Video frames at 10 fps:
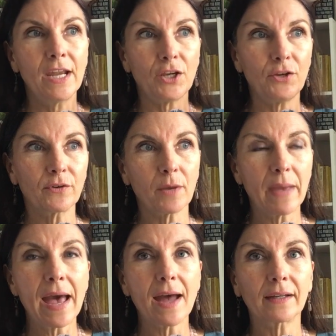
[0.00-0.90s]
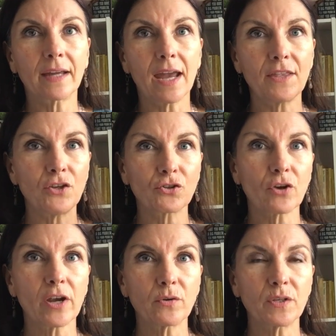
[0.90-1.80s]
you come back and then you're
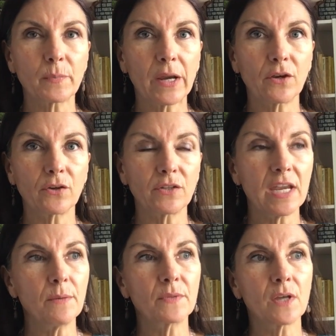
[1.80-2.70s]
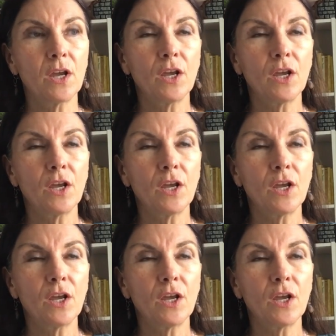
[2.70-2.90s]
trying to inspire your teams.